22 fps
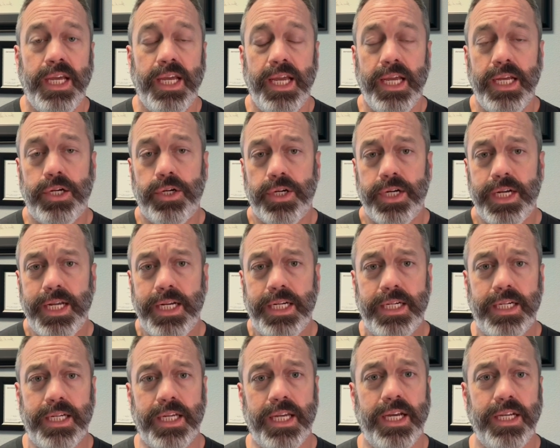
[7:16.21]
and
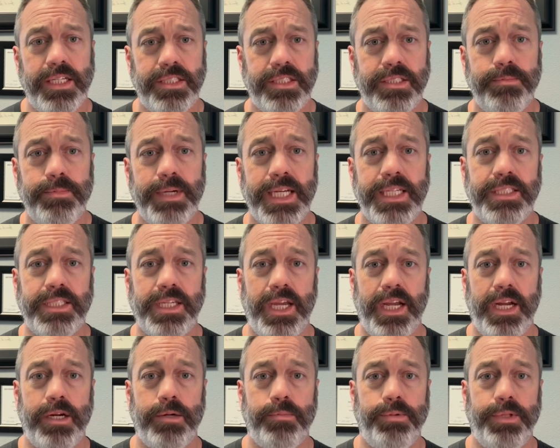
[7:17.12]
created a customized
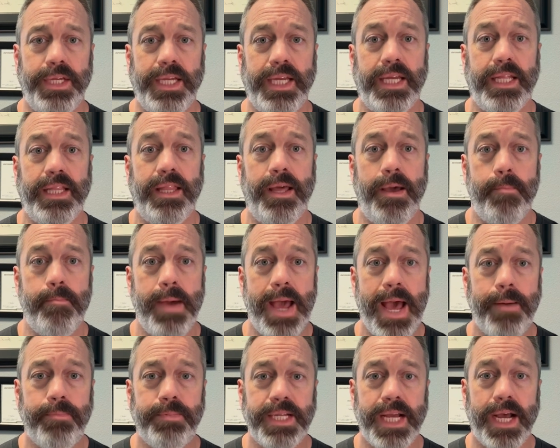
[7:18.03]
care plan that
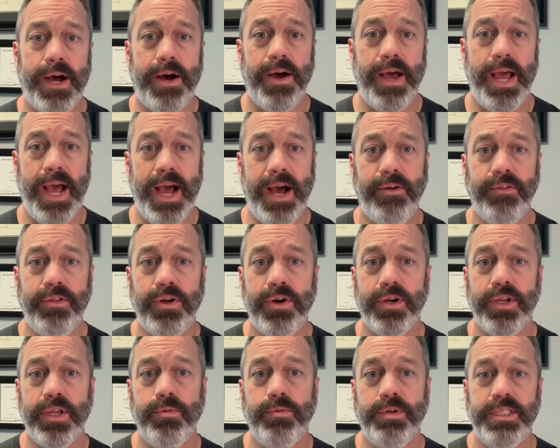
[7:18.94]
mapped out how
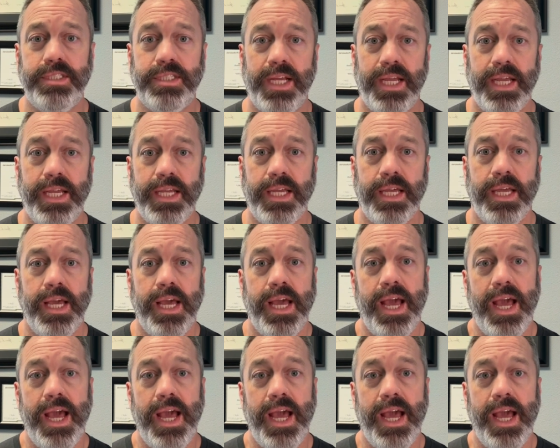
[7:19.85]
long it would take,